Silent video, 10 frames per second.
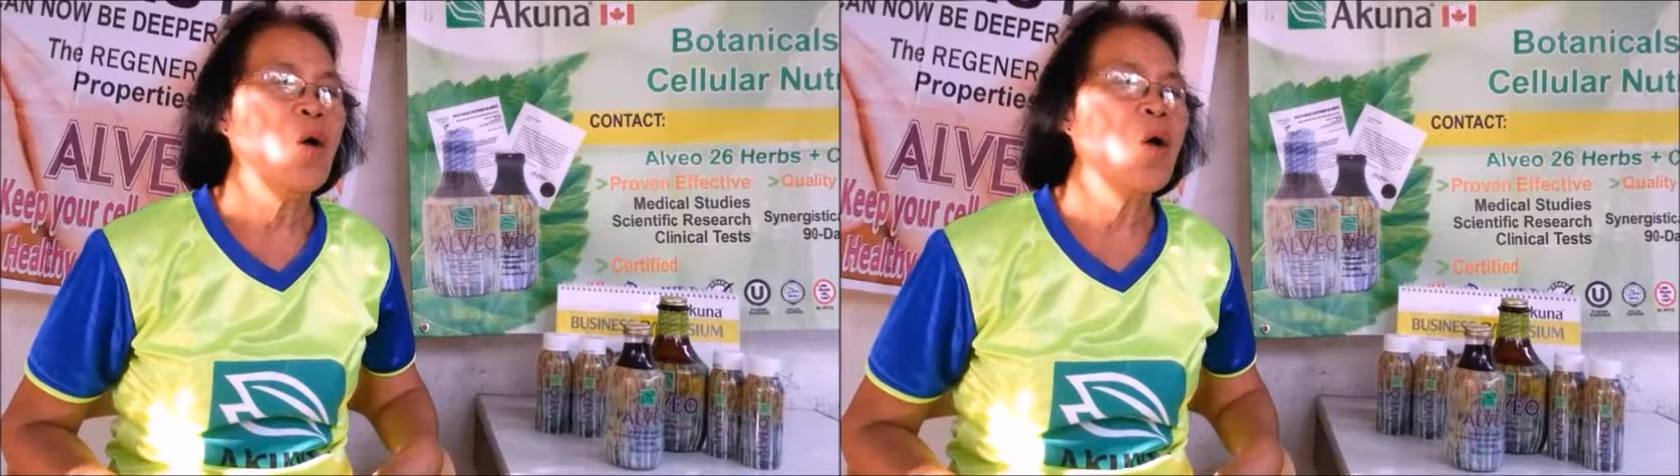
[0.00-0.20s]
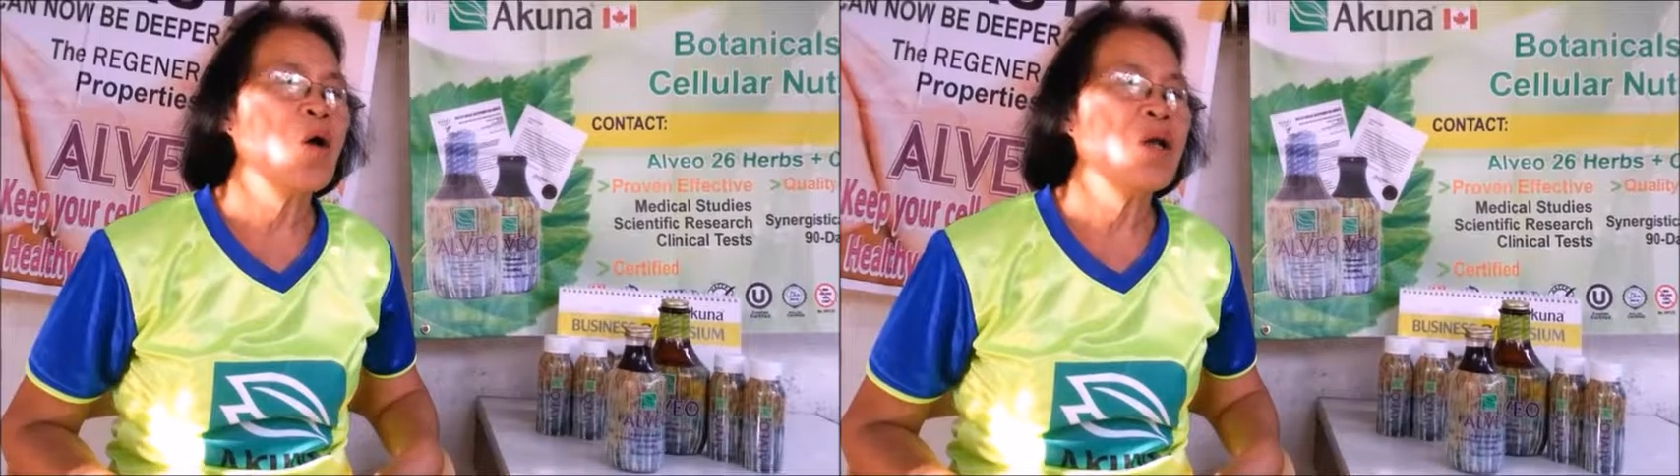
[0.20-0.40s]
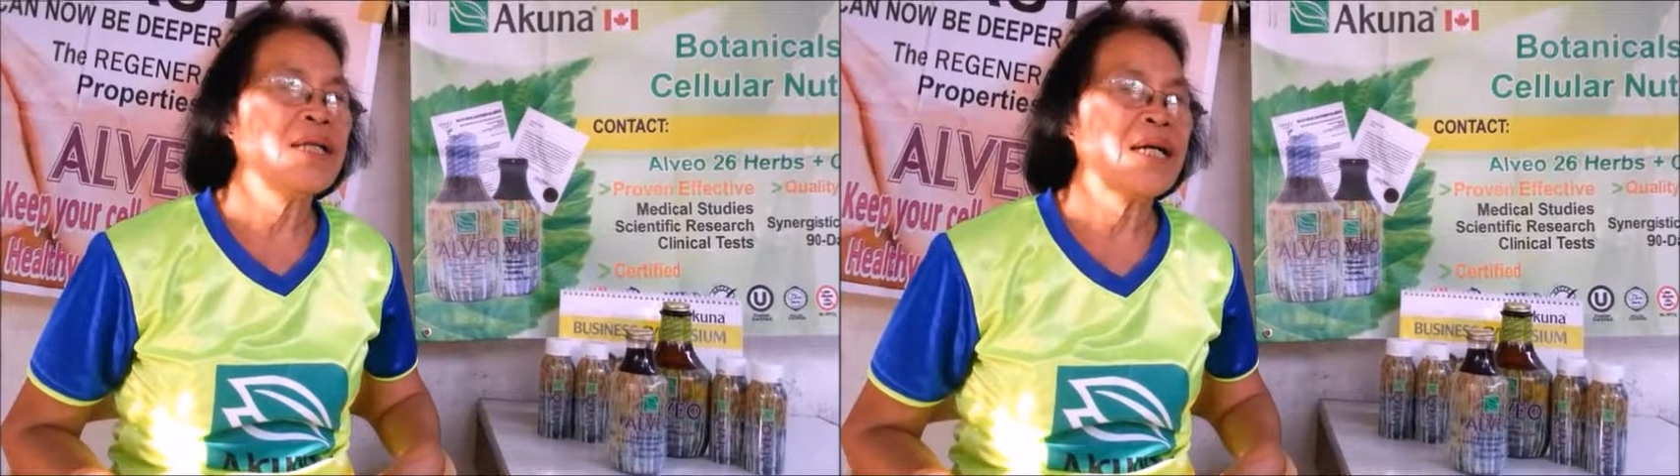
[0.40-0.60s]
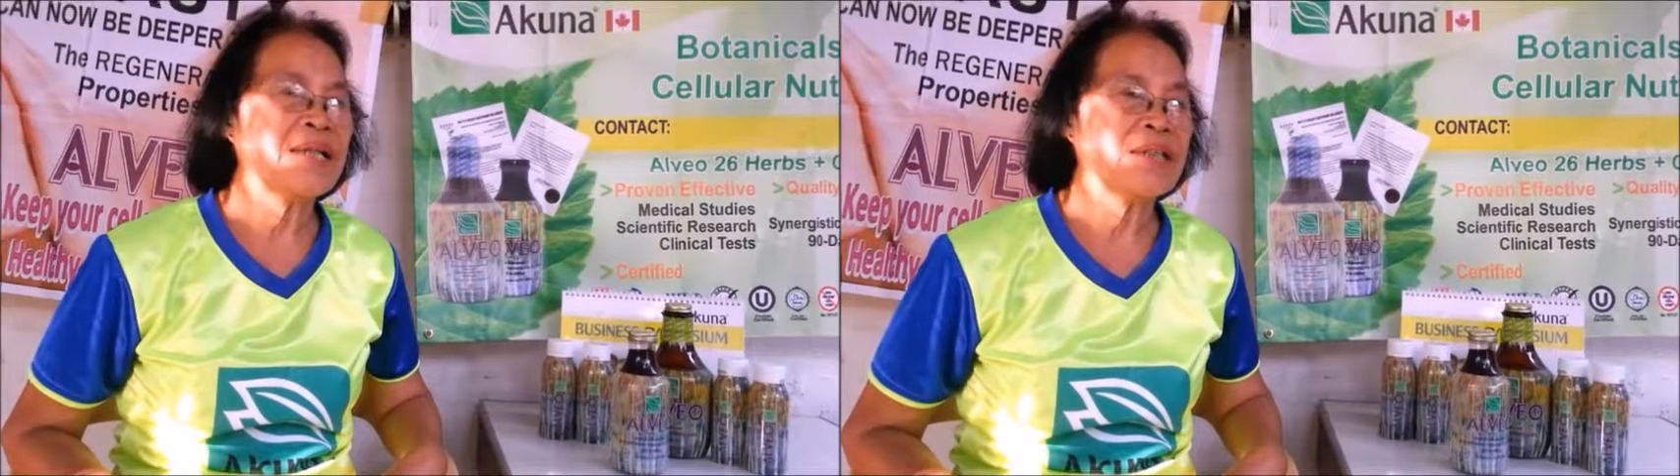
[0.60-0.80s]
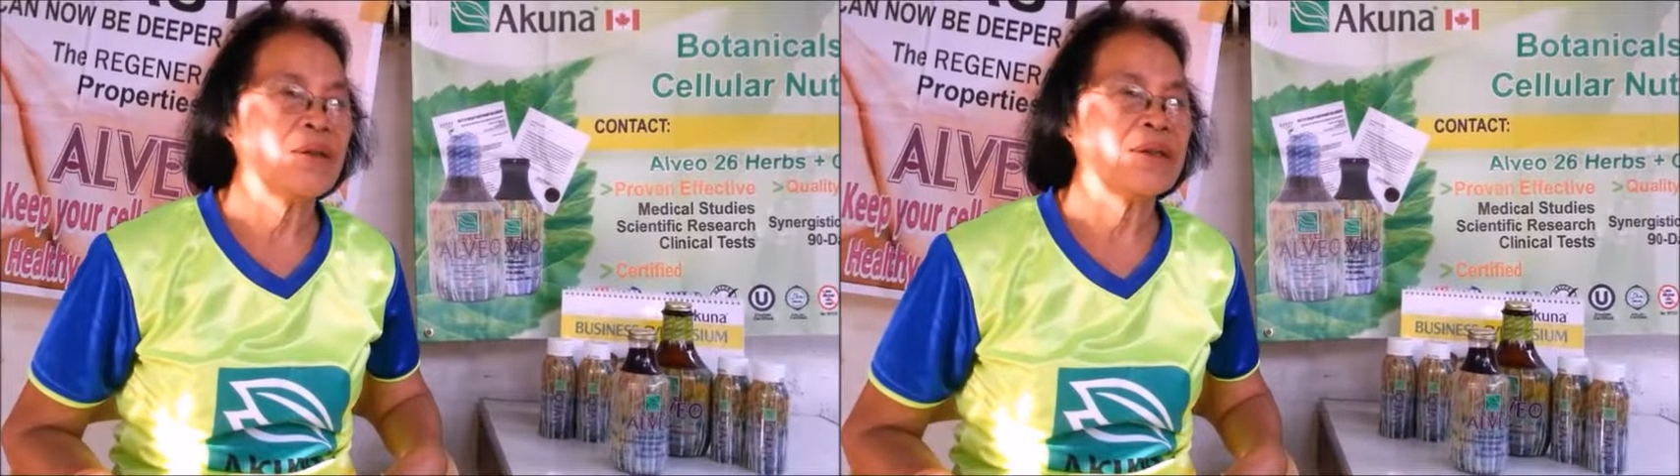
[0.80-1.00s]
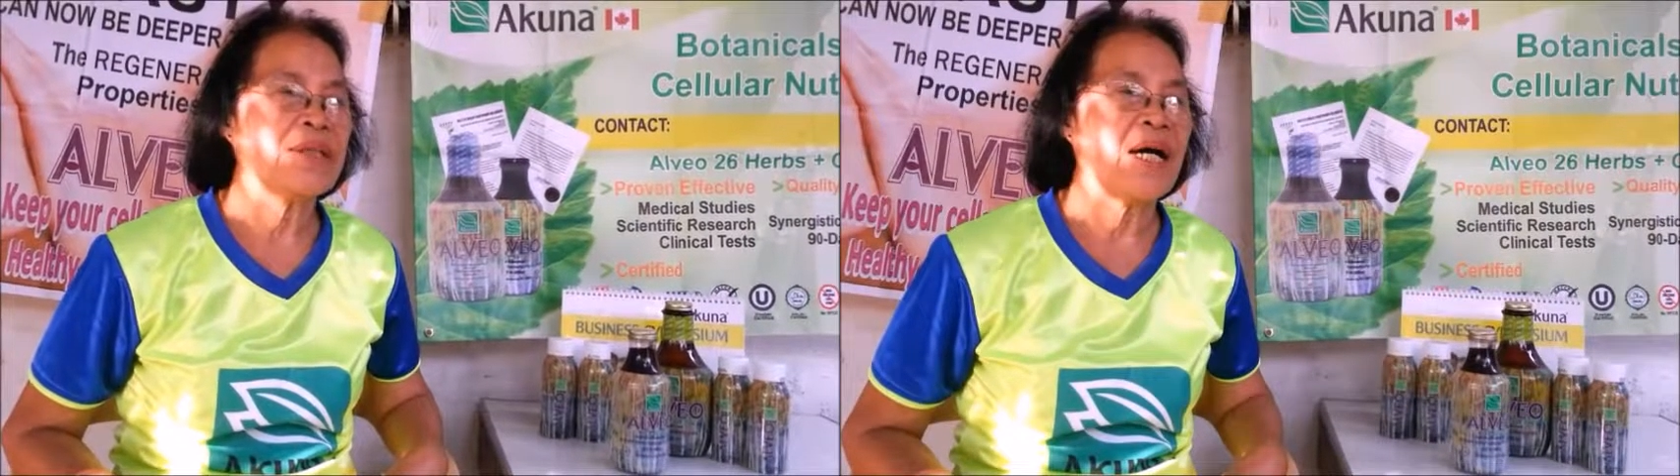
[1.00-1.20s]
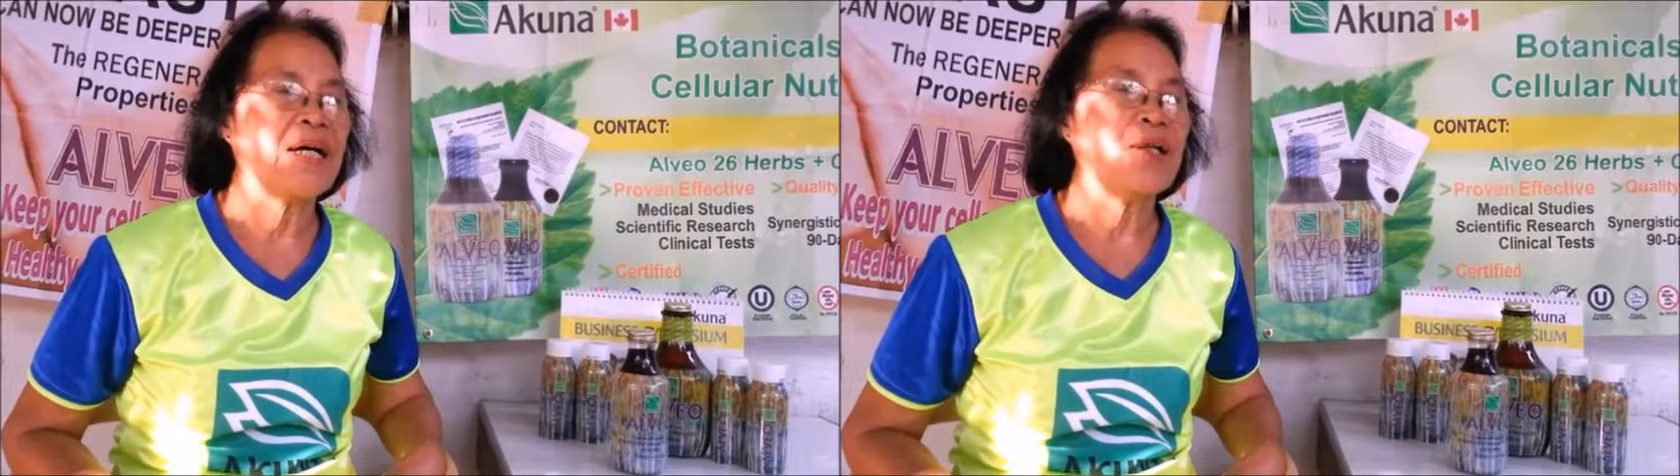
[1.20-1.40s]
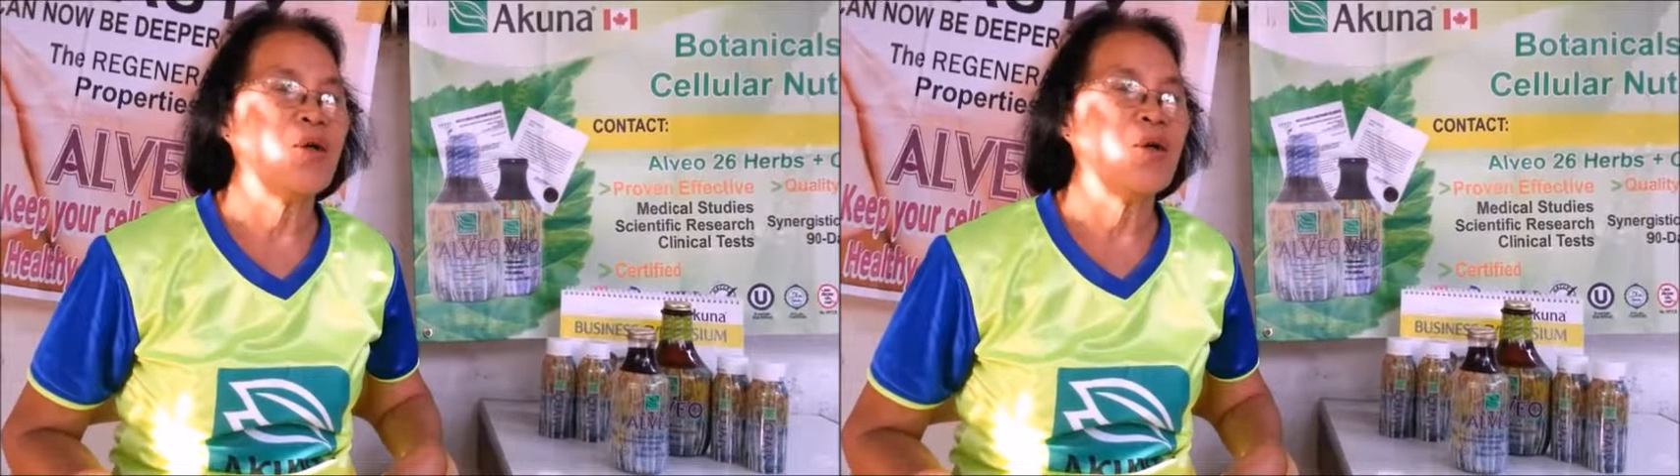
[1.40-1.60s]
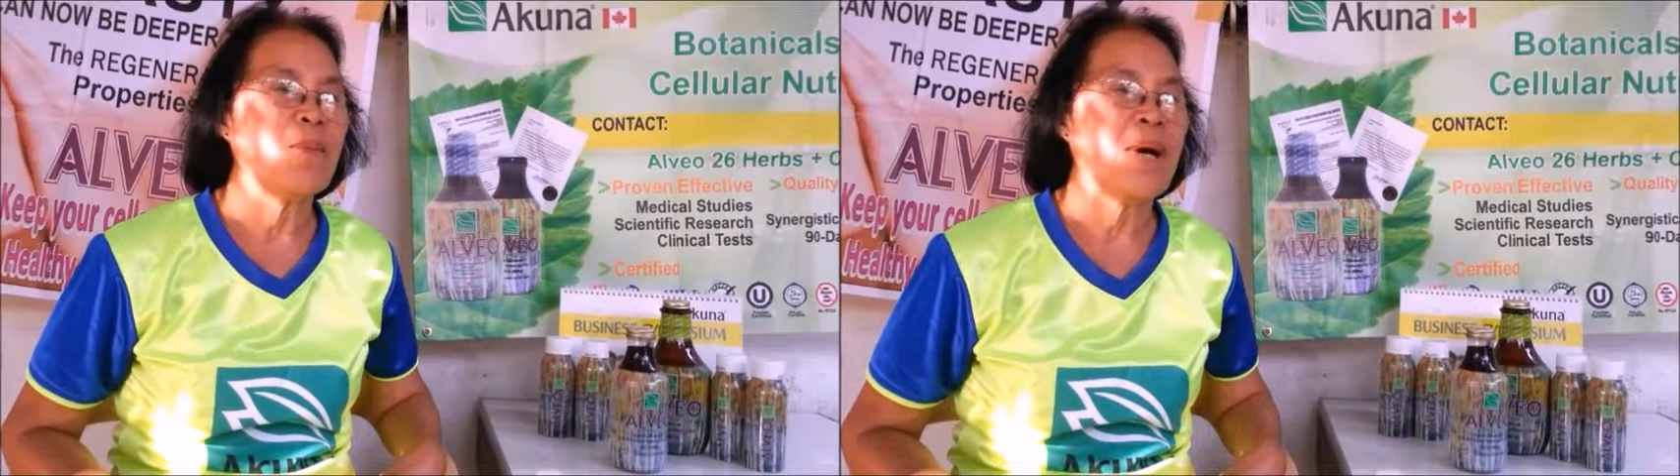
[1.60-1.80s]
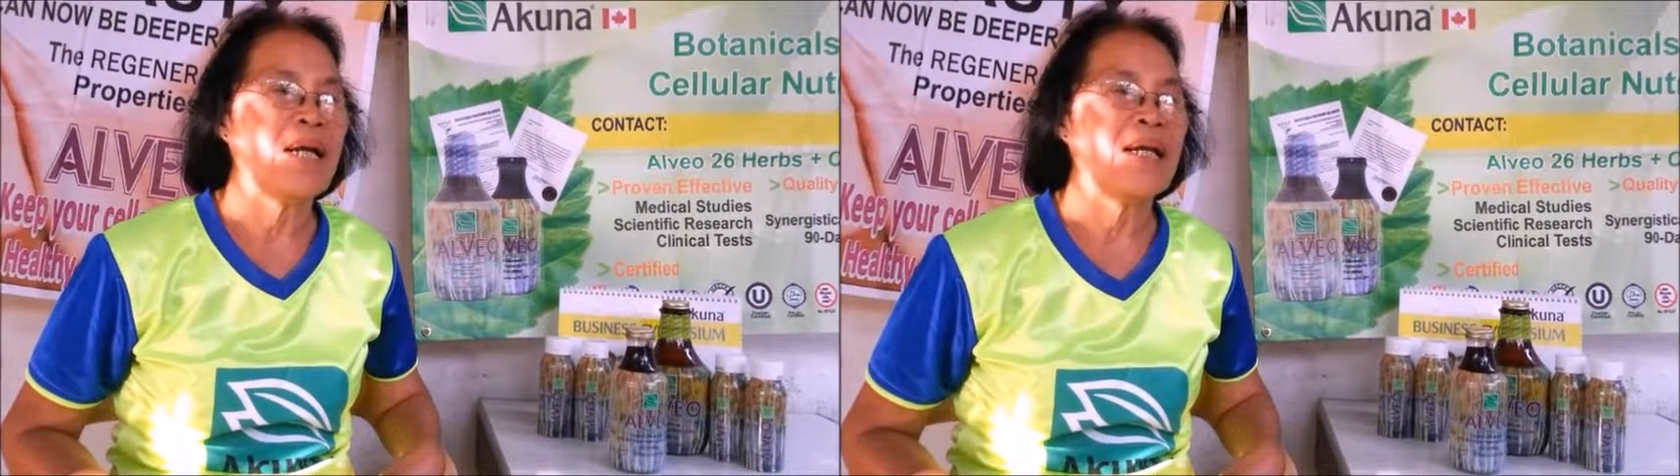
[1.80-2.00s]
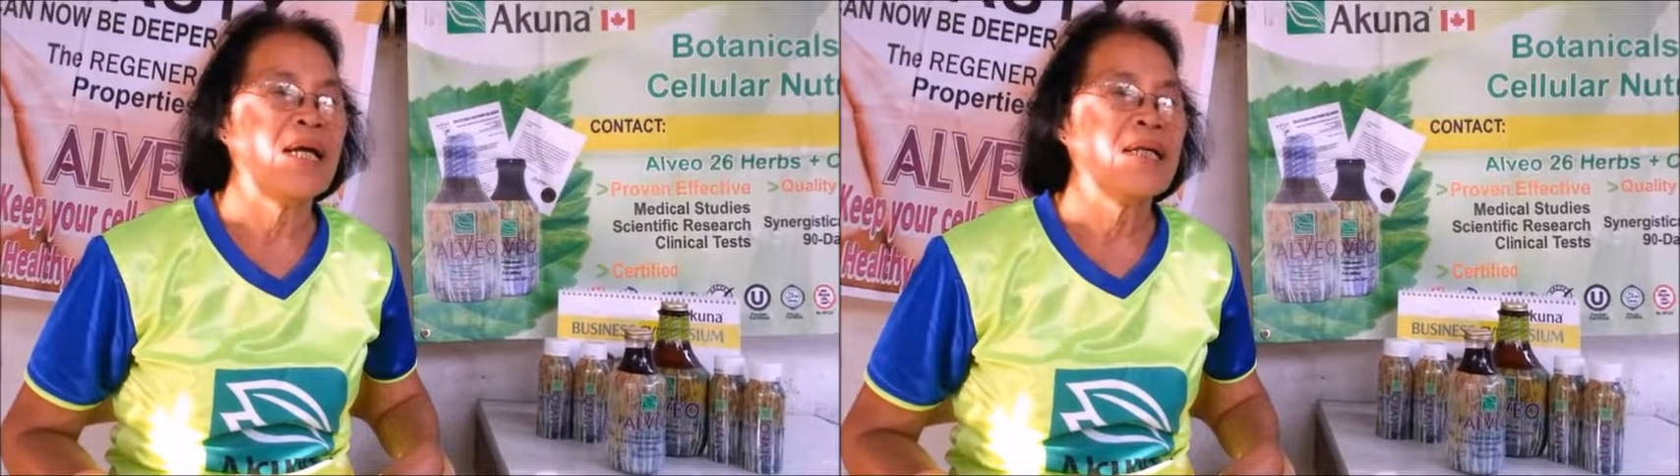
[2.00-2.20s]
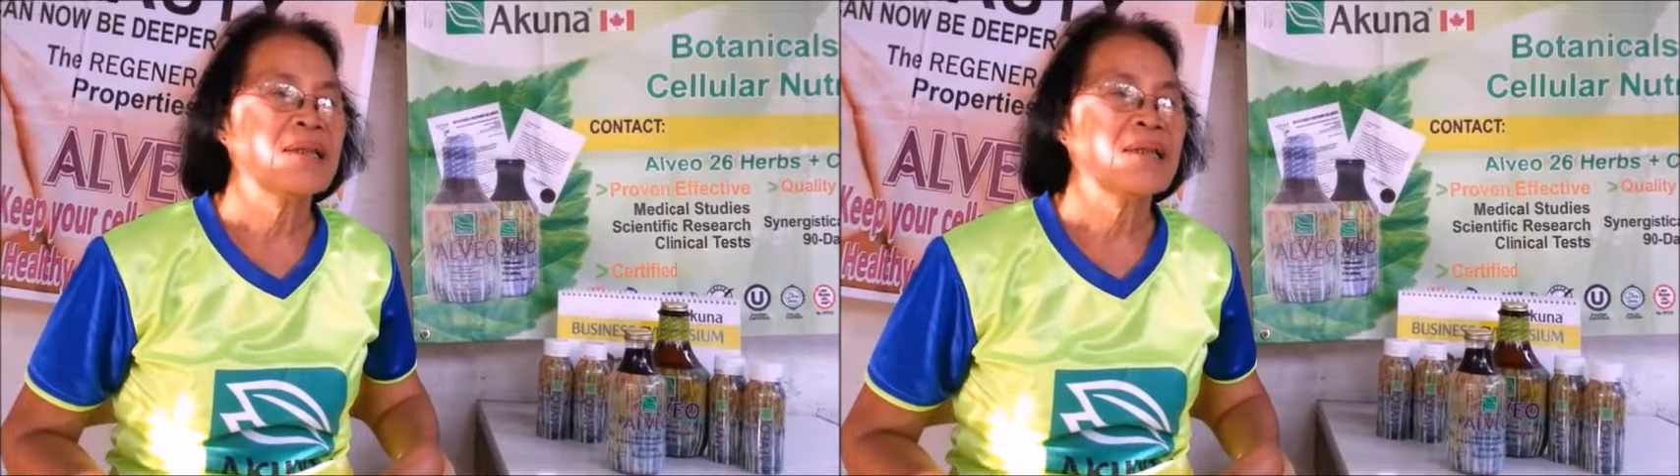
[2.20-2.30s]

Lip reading: All the results are normal.